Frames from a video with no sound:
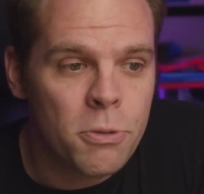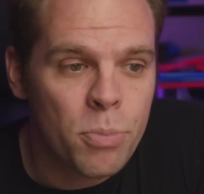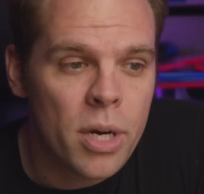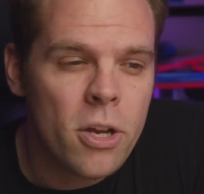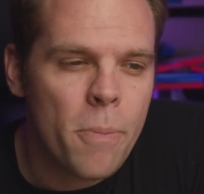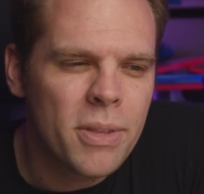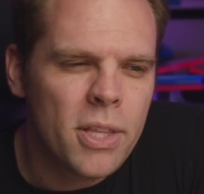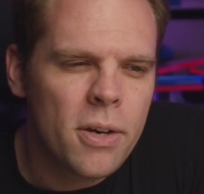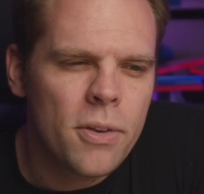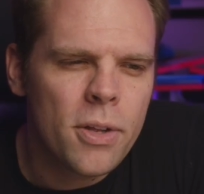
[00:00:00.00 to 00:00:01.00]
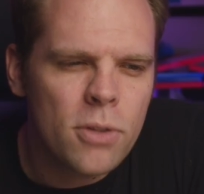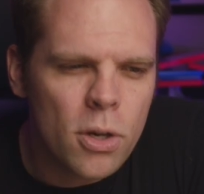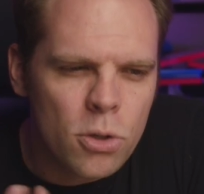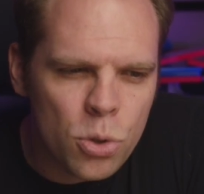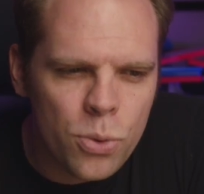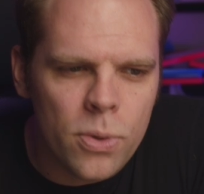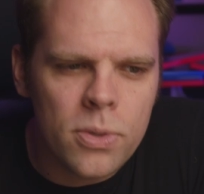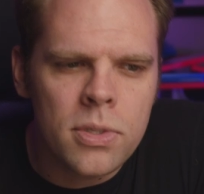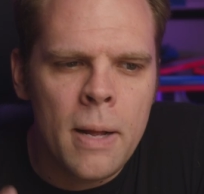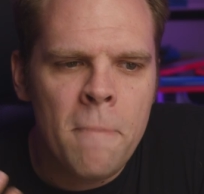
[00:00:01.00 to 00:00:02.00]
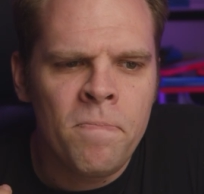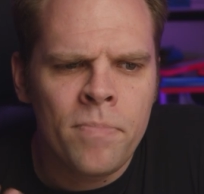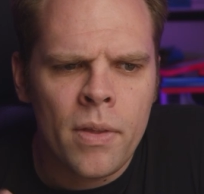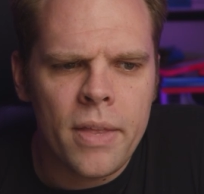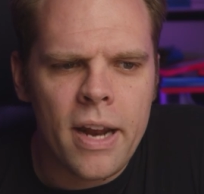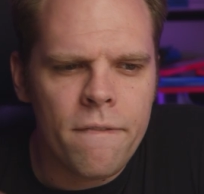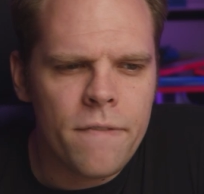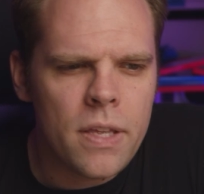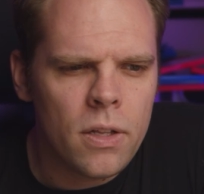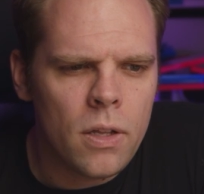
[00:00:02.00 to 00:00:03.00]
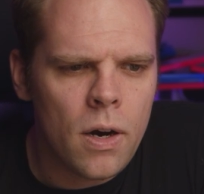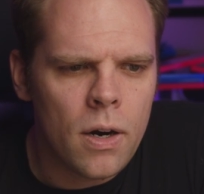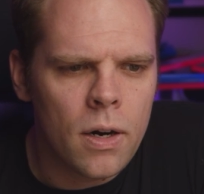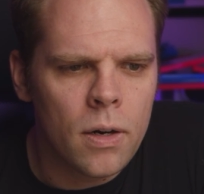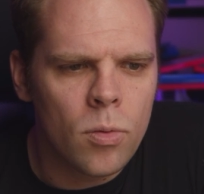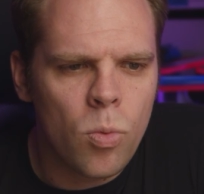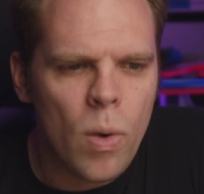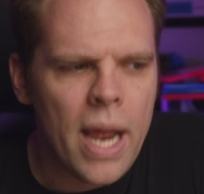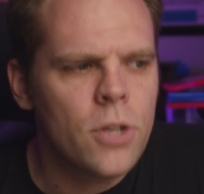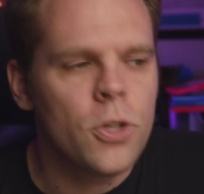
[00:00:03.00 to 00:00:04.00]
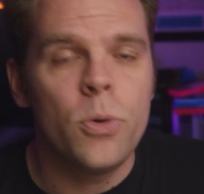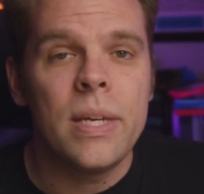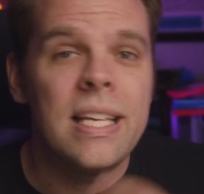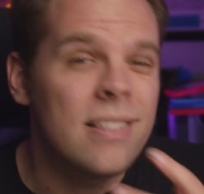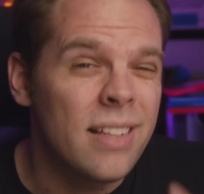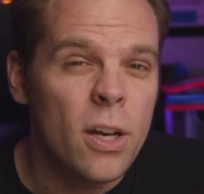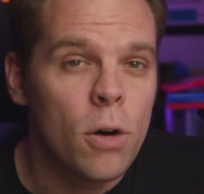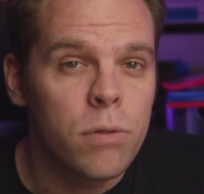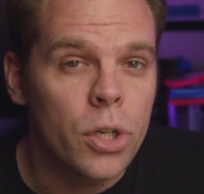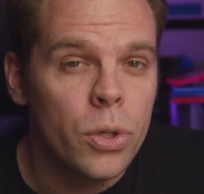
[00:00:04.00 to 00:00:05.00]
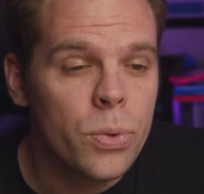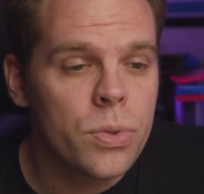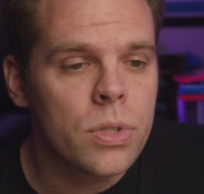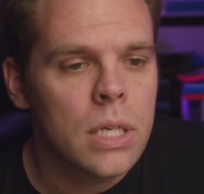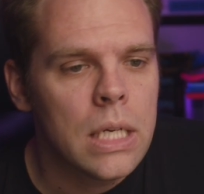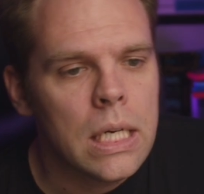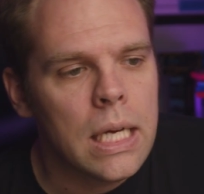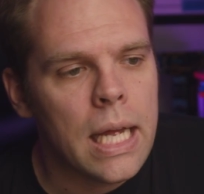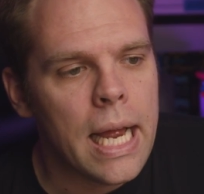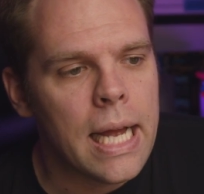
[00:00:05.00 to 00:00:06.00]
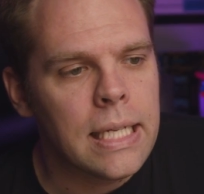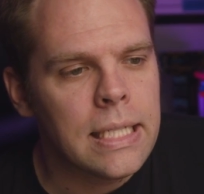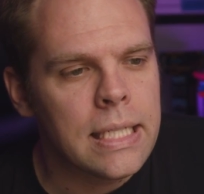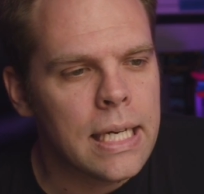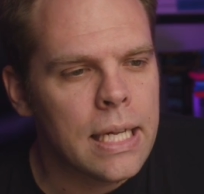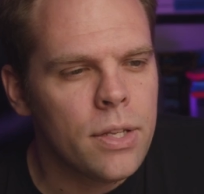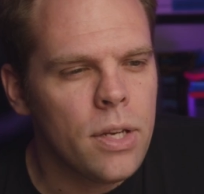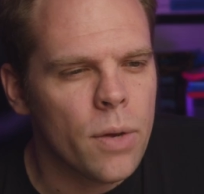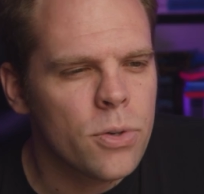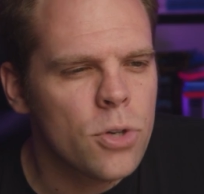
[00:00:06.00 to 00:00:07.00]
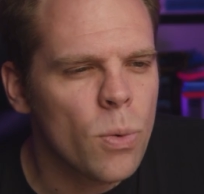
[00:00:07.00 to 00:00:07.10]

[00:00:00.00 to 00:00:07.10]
pretty dope. But they're tools that I feel are way too easily overused. And, there's no